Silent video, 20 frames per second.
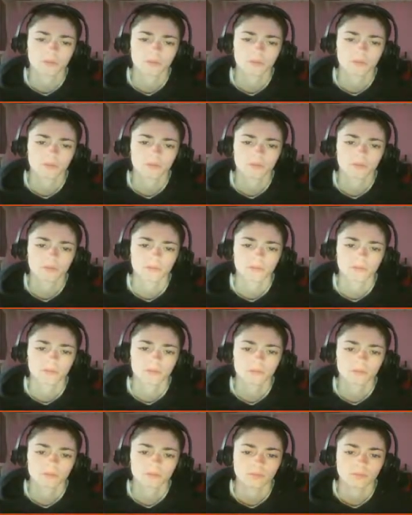
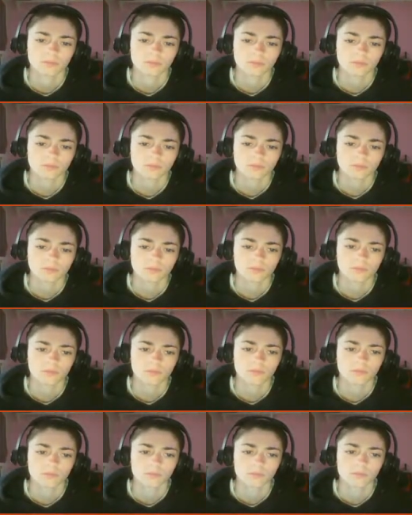
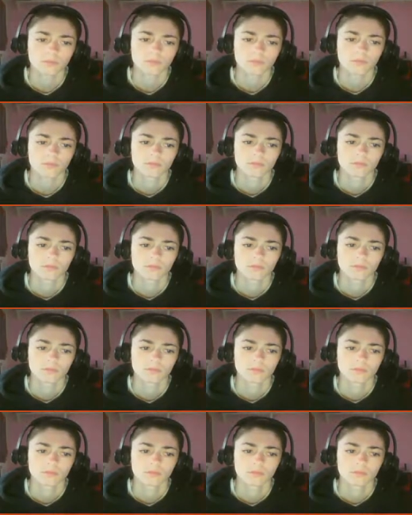
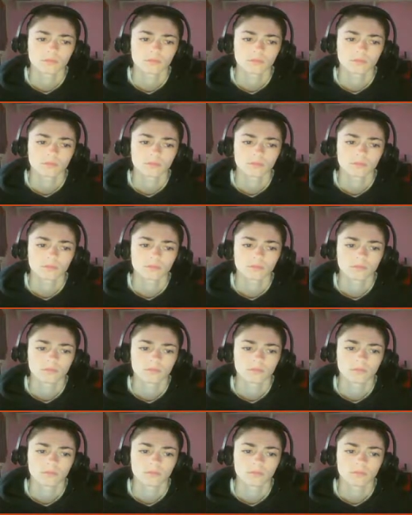
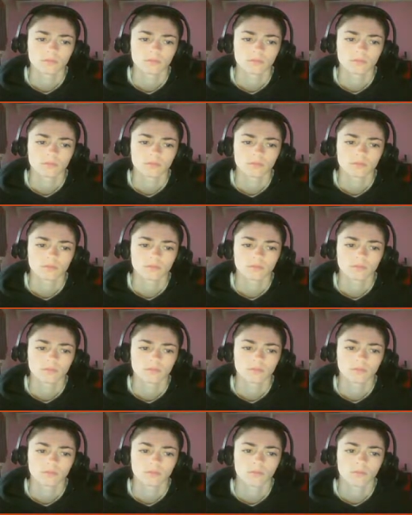
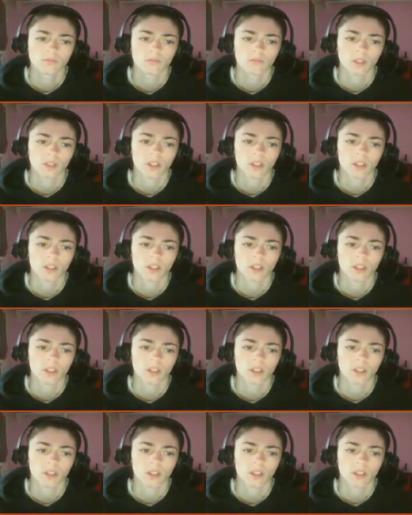(silence)